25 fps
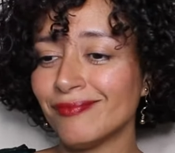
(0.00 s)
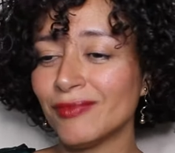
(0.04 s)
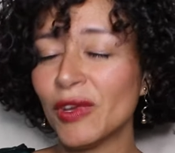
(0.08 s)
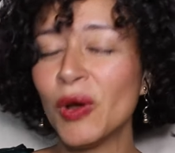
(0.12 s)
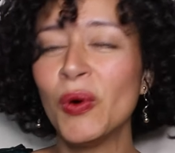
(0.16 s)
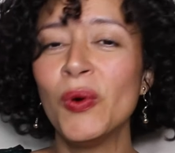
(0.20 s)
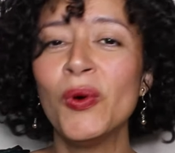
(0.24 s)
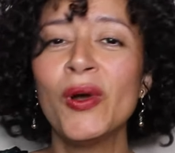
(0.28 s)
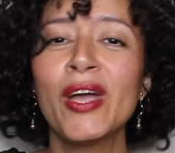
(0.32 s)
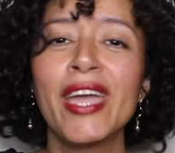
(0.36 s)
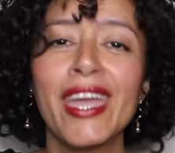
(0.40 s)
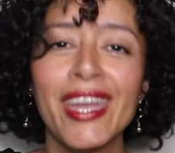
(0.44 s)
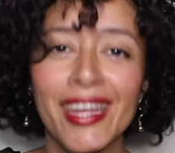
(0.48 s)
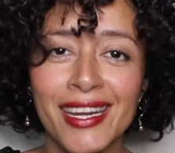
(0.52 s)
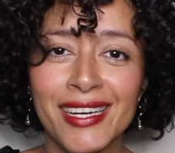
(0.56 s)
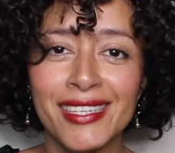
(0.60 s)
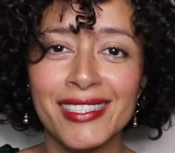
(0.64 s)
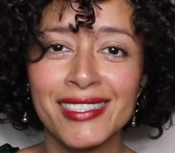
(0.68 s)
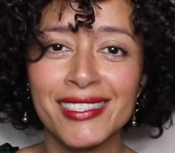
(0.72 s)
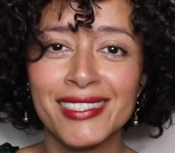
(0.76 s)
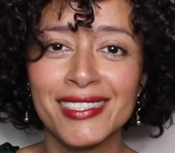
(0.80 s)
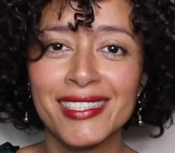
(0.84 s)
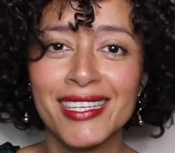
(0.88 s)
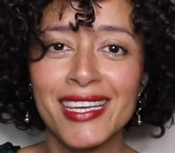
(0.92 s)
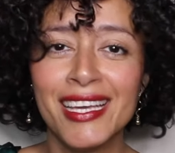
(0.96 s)
Who
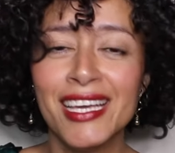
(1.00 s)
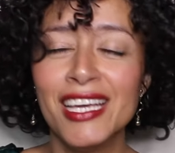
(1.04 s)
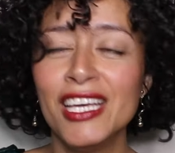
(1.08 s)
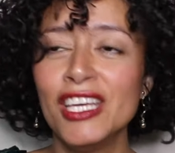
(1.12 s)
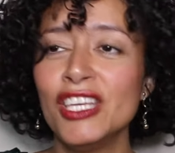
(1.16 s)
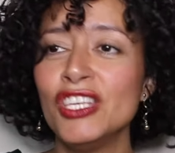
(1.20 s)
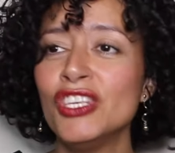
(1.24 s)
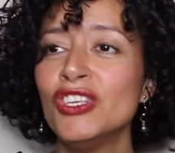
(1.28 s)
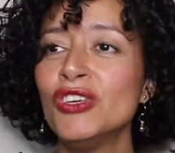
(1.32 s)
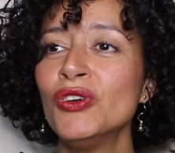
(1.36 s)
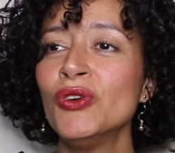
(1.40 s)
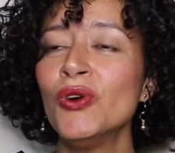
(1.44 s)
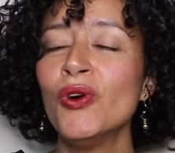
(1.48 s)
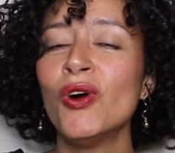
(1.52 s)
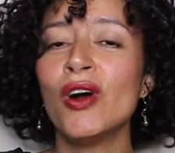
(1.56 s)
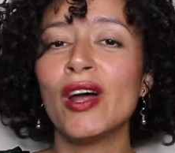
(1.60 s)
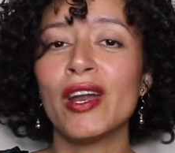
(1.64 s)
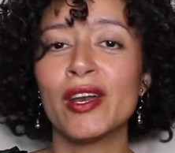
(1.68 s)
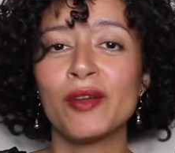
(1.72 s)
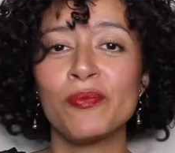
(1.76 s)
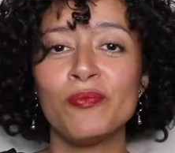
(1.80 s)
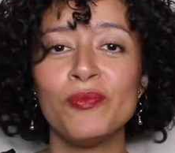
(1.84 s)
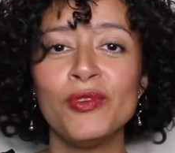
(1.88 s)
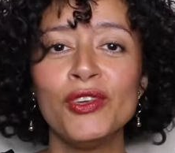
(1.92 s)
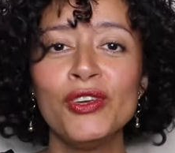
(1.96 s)
cares? You
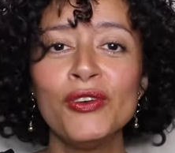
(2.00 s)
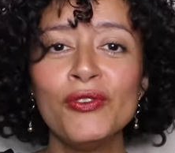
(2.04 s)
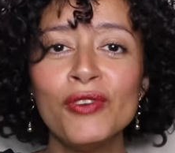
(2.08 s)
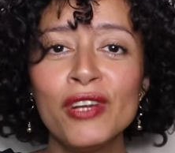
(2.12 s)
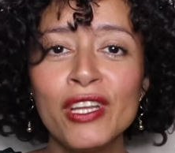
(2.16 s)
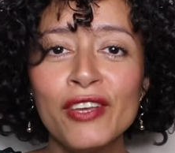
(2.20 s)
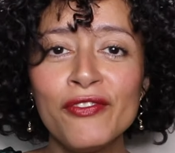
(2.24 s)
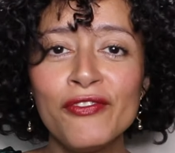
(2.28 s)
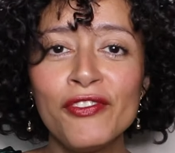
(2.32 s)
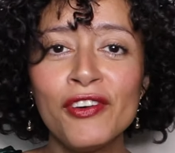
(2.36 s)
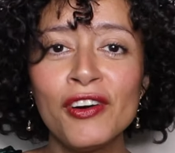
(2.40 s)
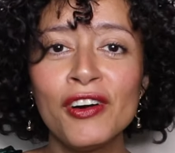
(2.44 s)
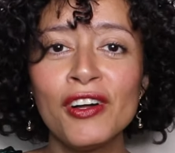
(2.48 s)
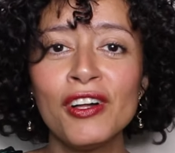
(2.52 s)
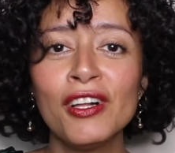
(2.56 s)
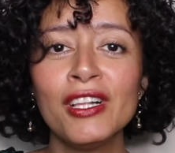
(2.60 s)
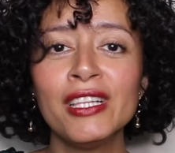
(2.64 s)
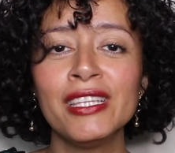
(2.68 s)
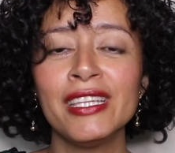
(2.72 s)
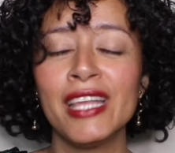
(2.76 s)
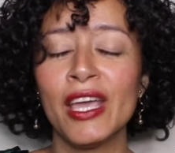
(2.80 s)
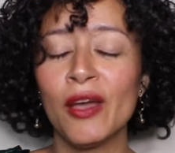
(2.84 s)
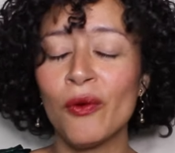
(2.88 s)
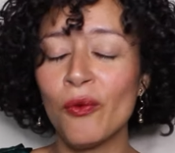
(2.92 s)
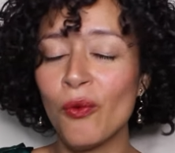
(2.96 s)
are
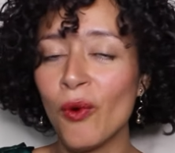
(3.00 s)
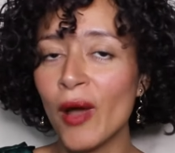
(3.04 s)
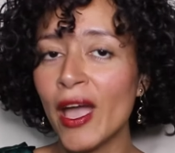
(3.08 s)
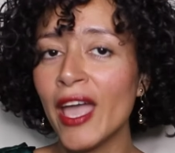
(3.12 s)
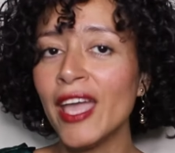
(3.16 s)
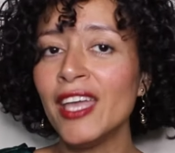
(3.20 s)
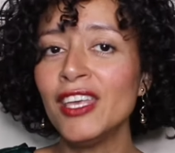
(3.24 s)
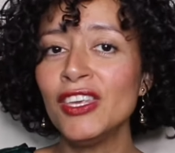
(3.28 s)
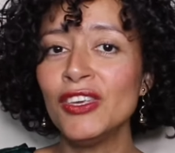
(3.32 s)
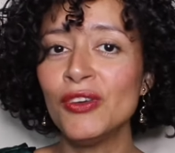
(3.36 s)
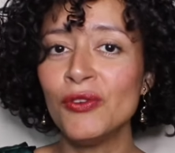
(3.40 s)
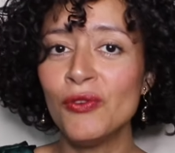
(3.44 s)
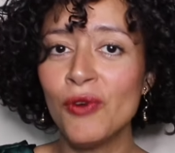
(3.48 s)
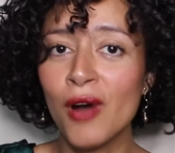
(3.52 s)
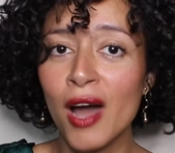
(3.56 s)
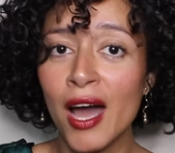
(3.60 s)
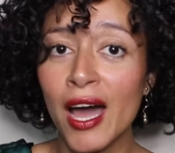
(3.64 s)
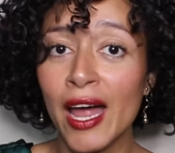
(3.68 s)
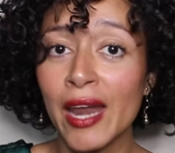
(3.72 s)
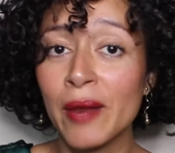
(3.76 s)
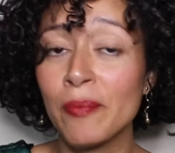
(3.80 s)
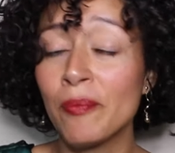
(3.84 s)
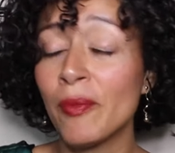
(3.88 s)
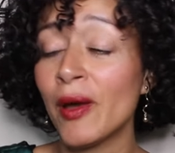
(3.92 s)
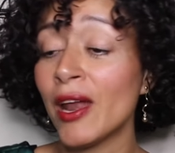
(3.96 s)
beautiful the way you
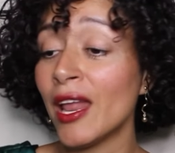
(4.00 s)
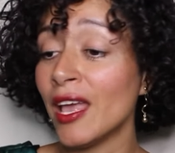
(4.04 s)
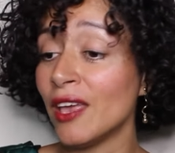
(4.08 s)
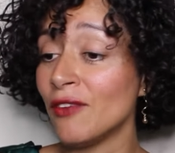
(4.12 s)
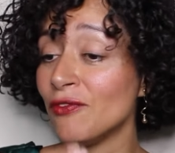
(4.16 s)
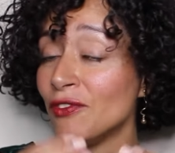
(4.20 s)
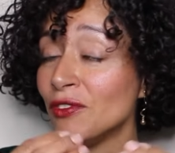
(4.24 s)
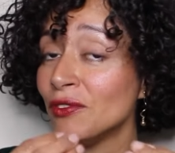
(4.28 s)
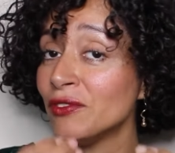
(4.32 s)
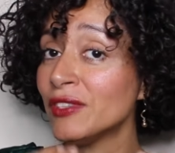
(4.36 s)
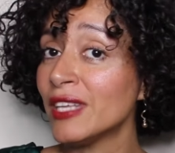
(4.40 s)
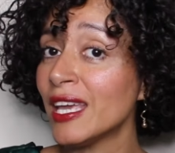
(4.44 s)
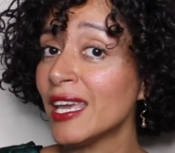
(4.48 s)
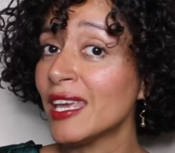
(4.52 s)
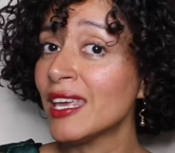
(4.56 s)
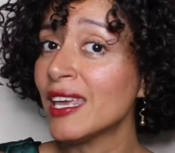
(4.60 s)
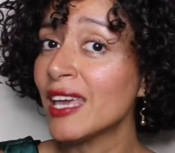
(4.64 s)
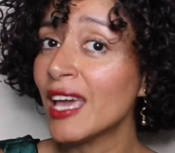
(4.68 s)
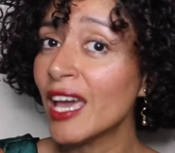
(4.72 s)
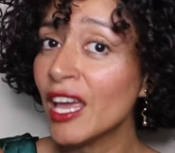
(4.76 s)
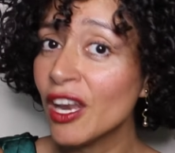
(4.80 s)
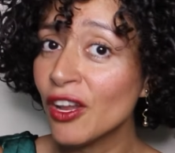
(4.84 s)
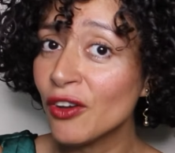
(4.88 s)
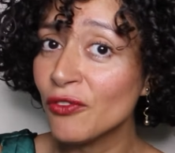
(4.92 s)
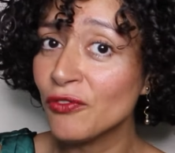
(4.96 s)
are, but if you take
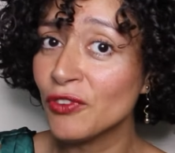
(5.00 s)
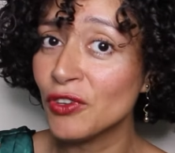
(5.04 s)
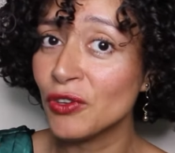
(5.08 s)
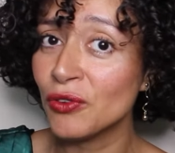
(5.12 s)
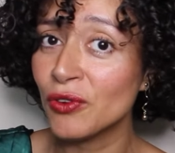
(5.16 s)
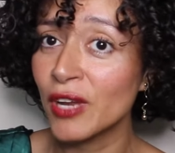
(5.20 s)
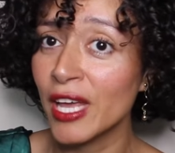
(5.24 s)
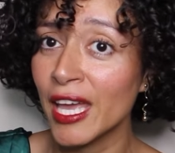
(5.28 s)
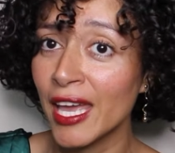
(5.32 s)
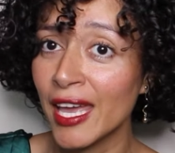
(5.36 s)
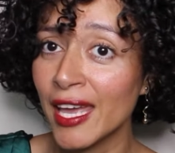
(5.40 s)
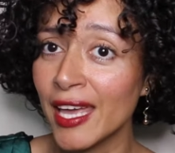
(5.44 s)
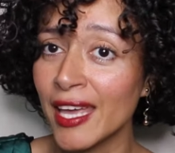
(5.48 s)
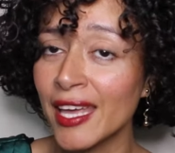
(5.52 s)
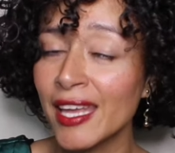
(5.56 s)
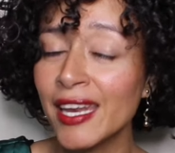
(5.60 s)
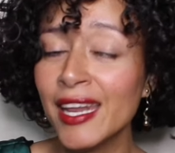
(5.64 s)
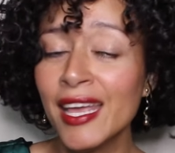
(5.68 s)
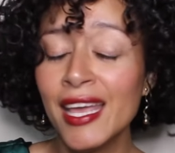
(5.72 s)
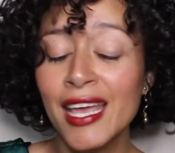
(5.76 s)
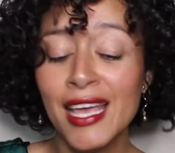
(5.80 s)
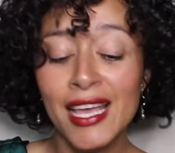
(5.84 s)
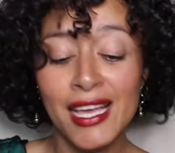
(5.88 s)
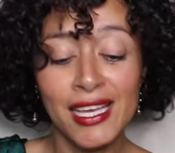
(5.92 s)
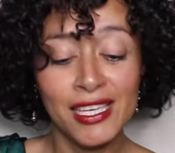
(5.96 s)
care of your
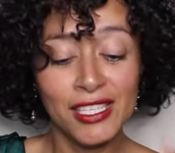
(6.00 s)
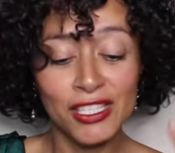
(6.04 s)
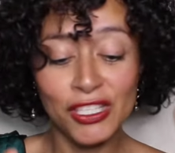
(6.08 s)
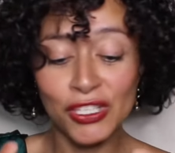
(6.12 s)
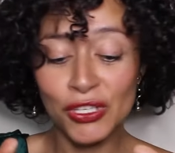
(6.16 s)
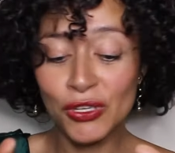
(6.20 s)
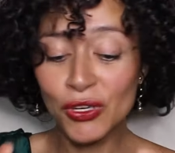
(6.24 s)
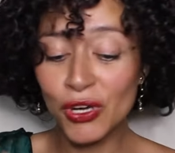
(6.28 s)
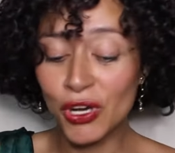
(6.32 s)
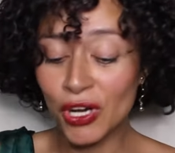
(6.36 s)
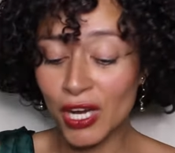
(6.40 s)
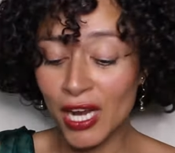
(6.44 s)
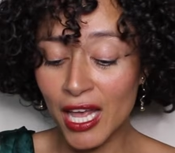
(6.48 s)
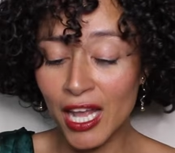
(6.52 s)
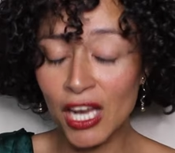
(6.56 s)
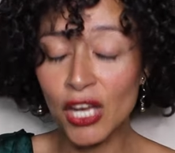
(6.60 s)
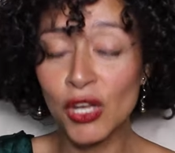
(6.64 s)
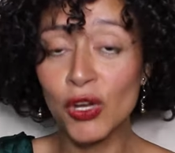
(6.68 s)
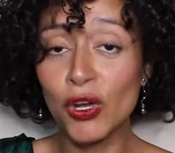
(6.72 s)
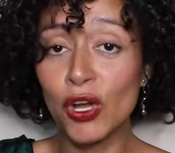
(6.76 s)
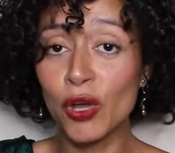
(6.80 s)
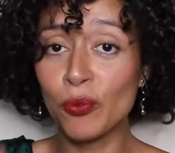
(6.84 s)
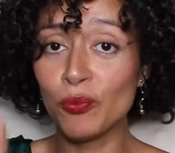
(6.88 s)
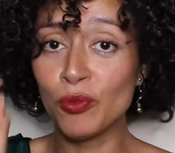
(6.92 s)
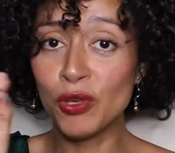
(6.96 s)
hair, you're gonna look